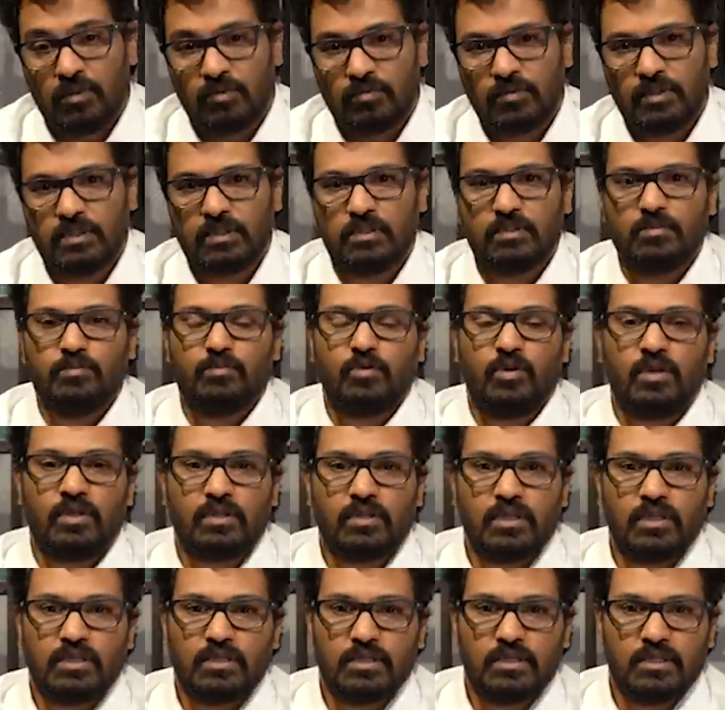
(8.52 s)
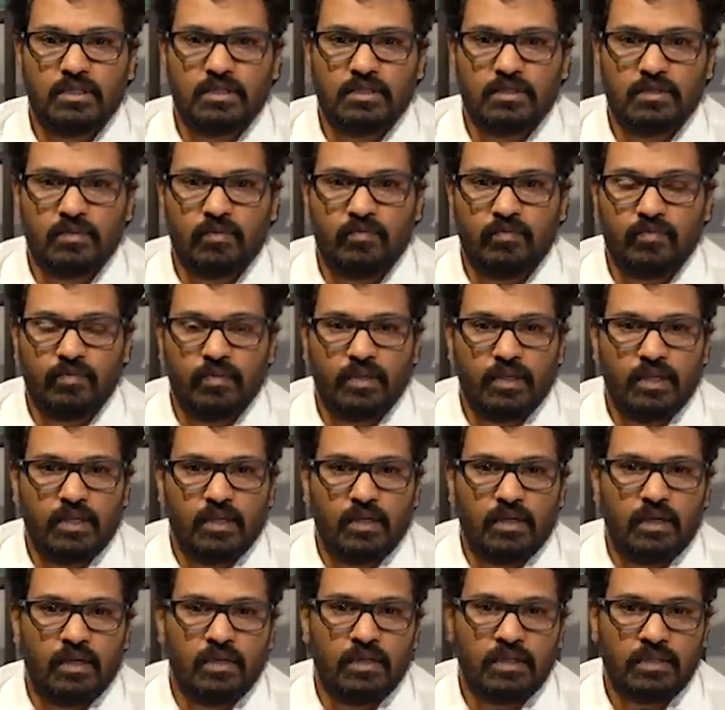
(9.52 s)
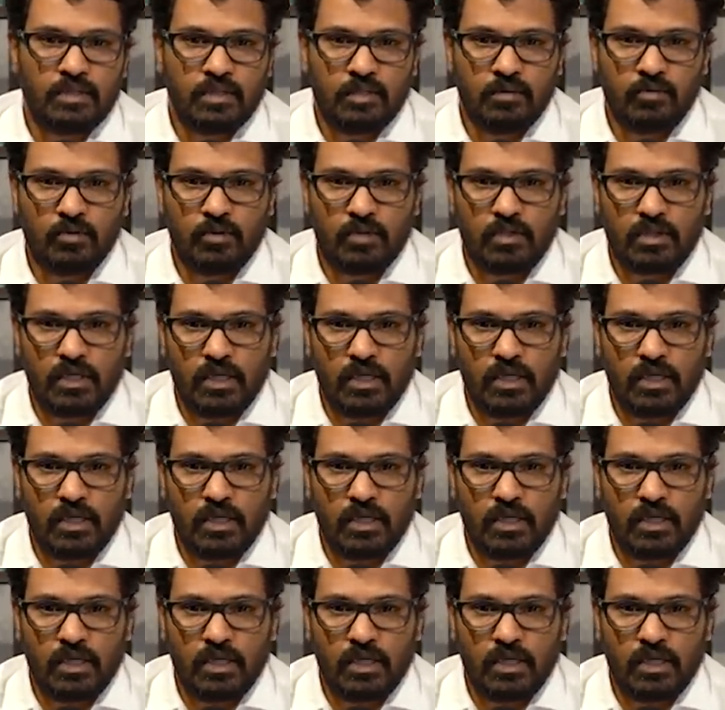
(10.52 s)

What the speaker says: of this podcast is A Little More